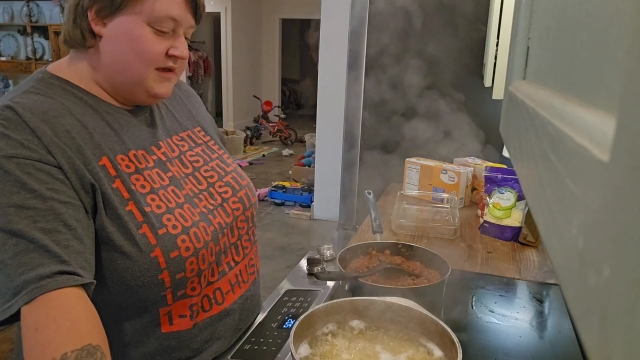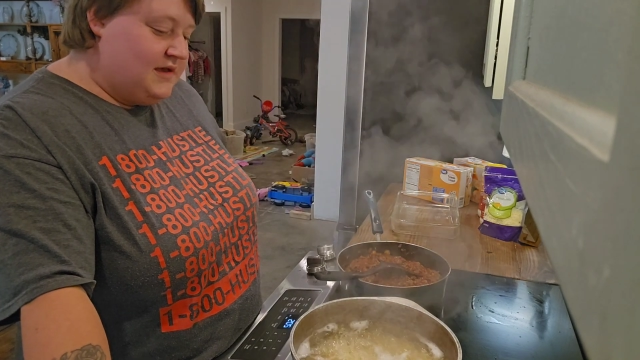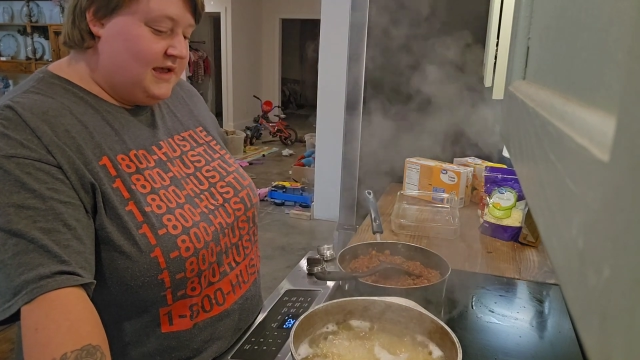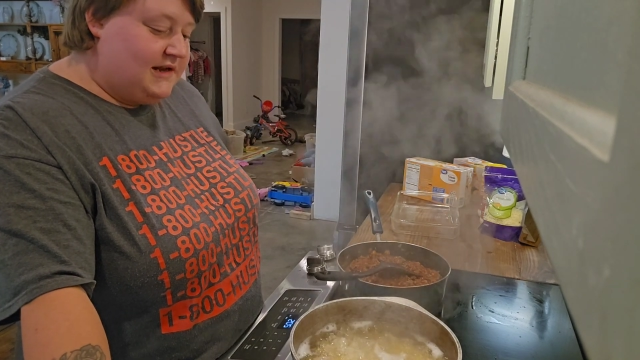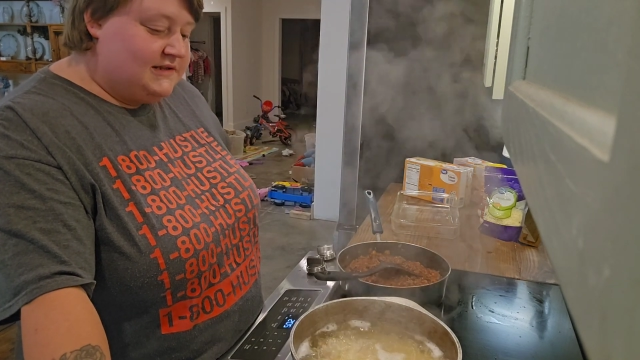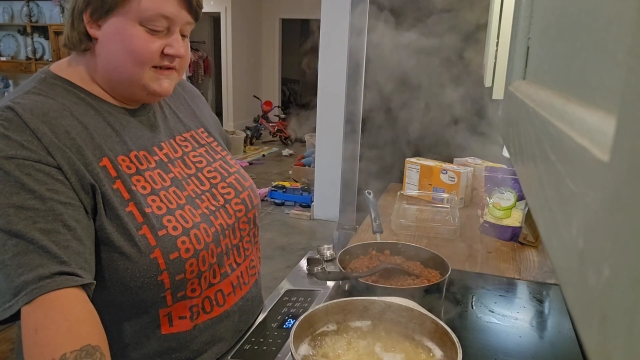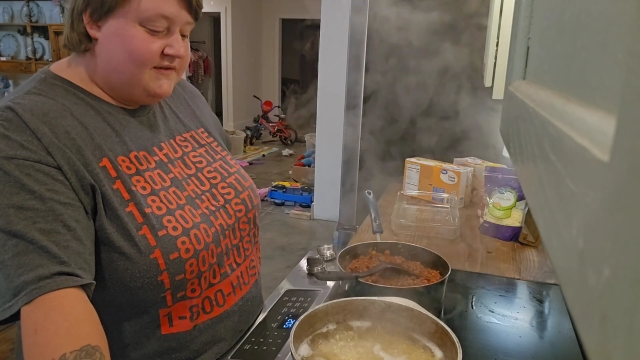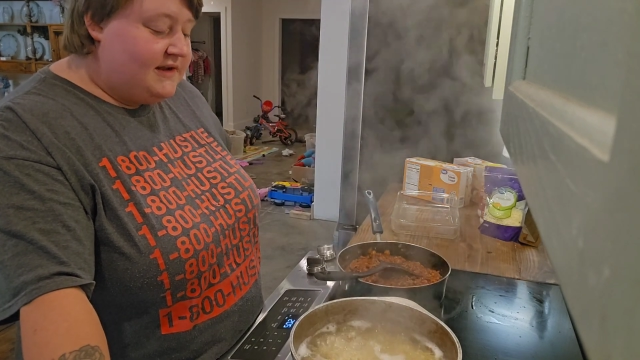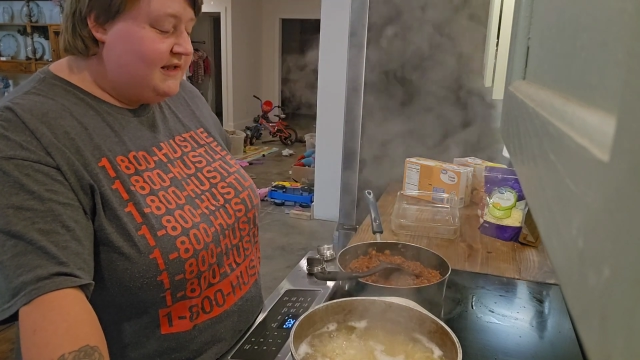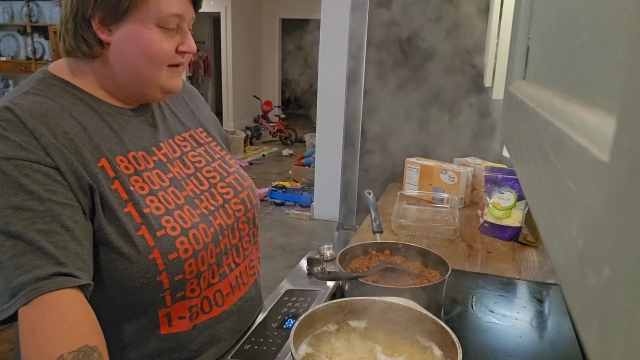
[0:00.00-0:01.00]
And it's
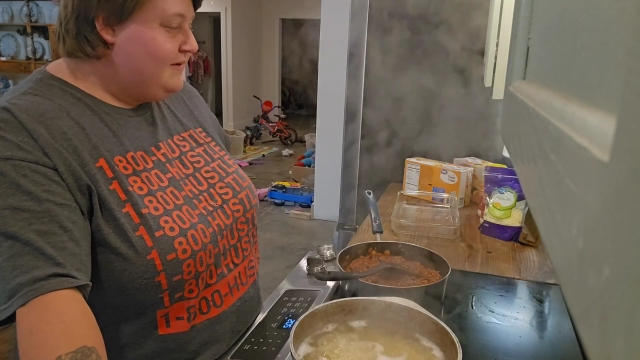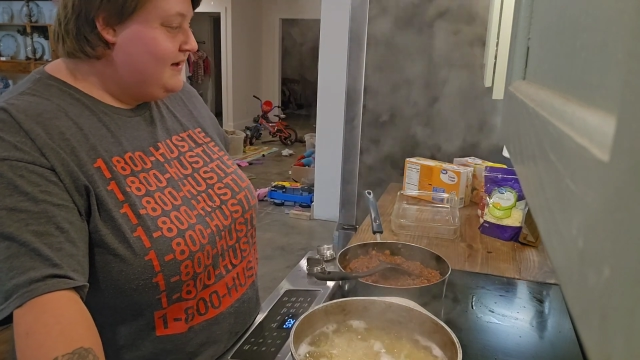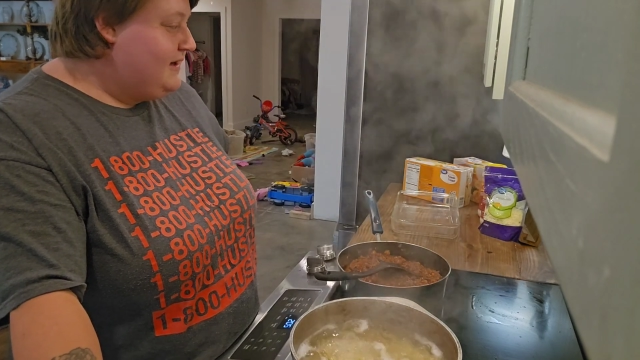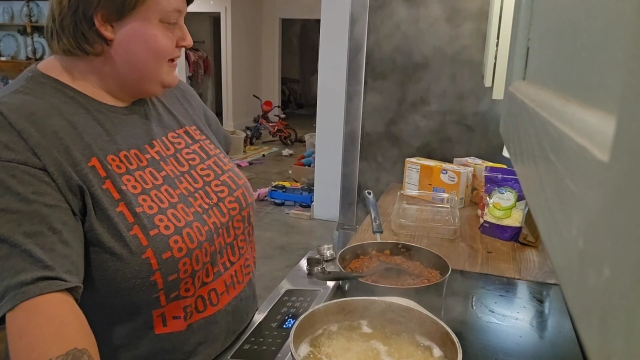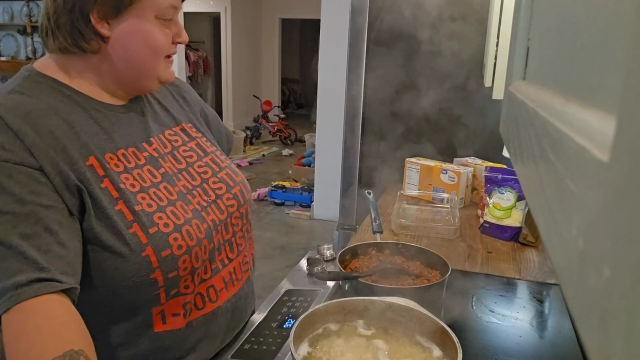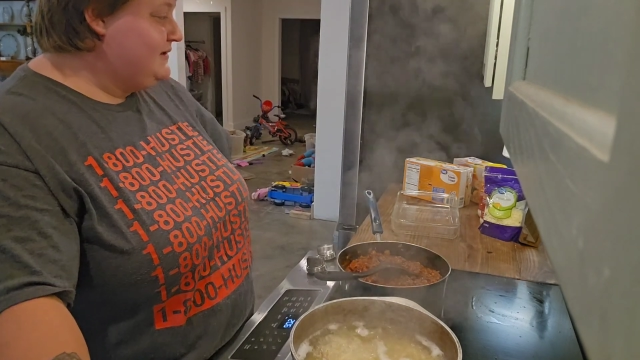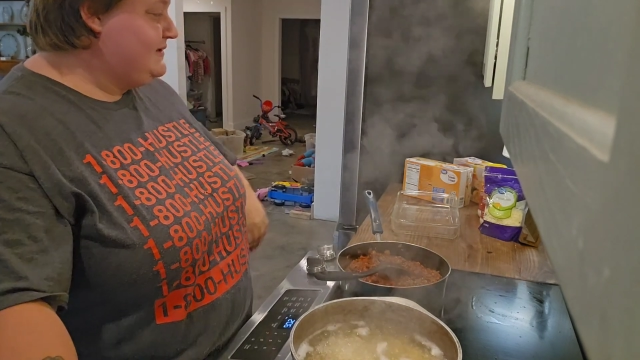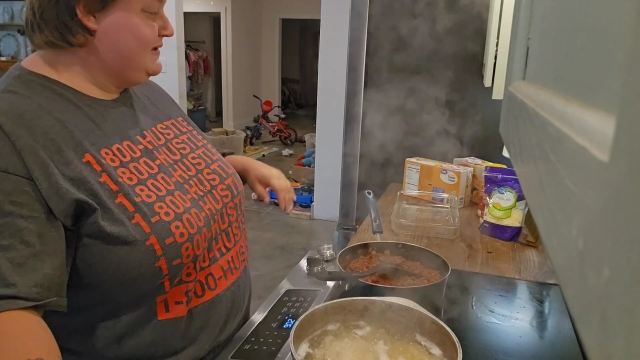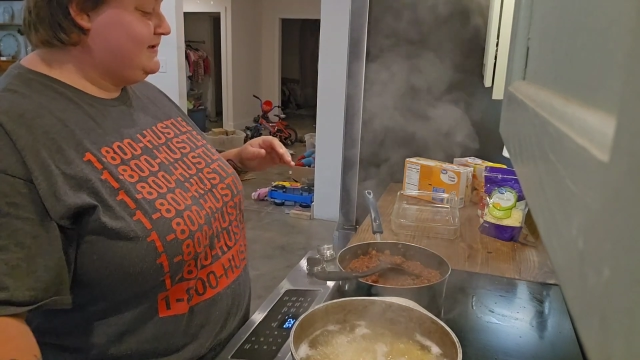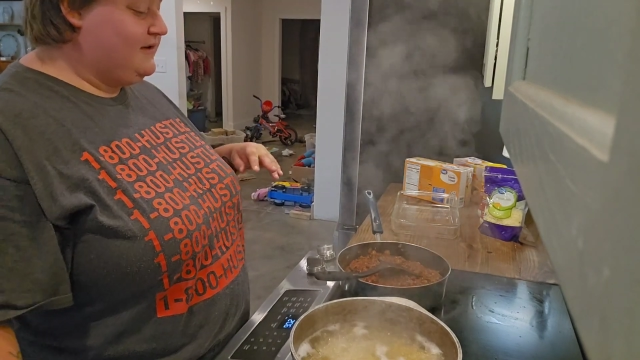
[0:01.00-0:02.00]
funny
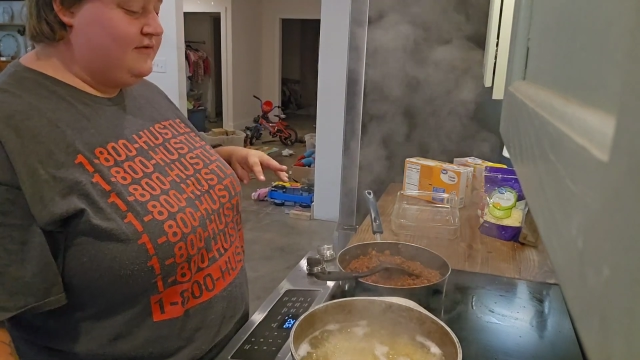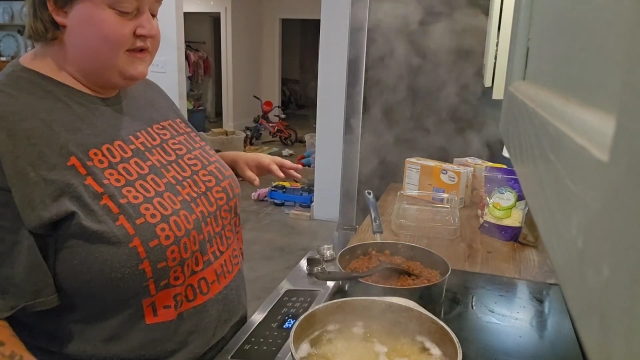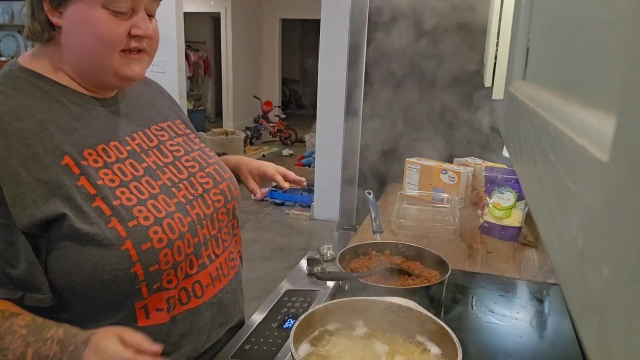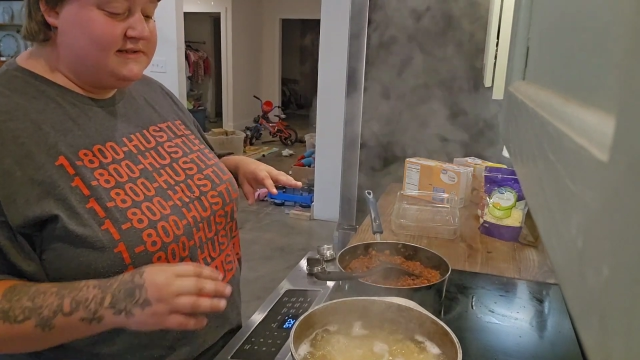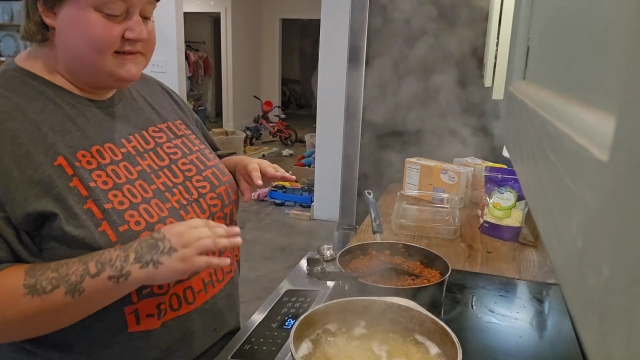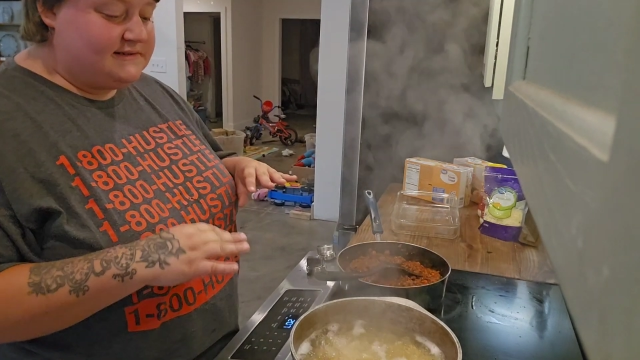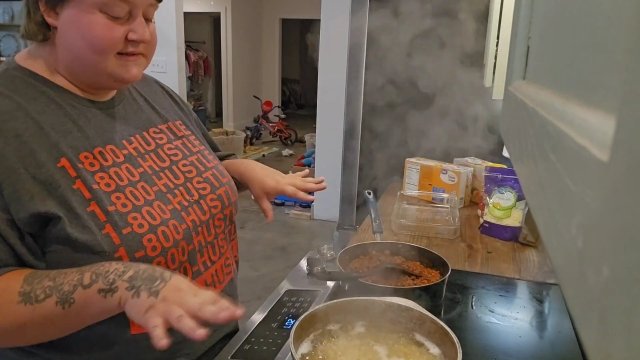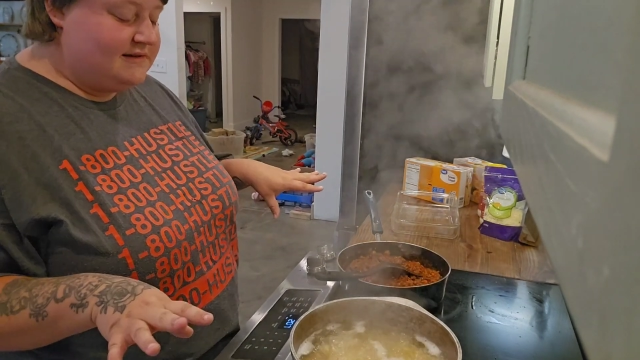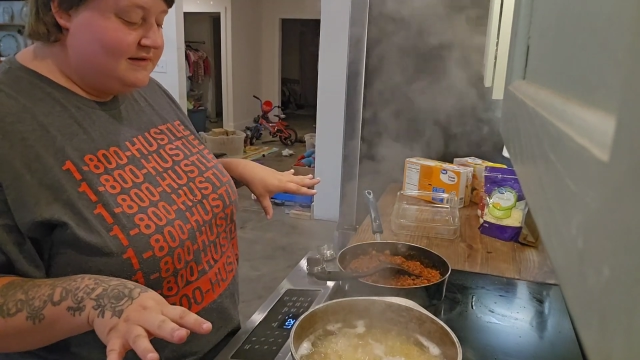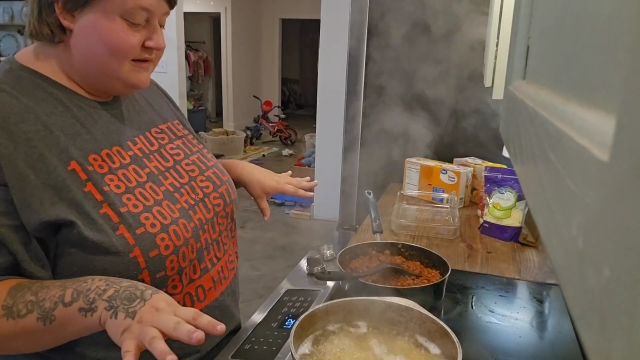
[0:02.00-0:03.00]
because, so this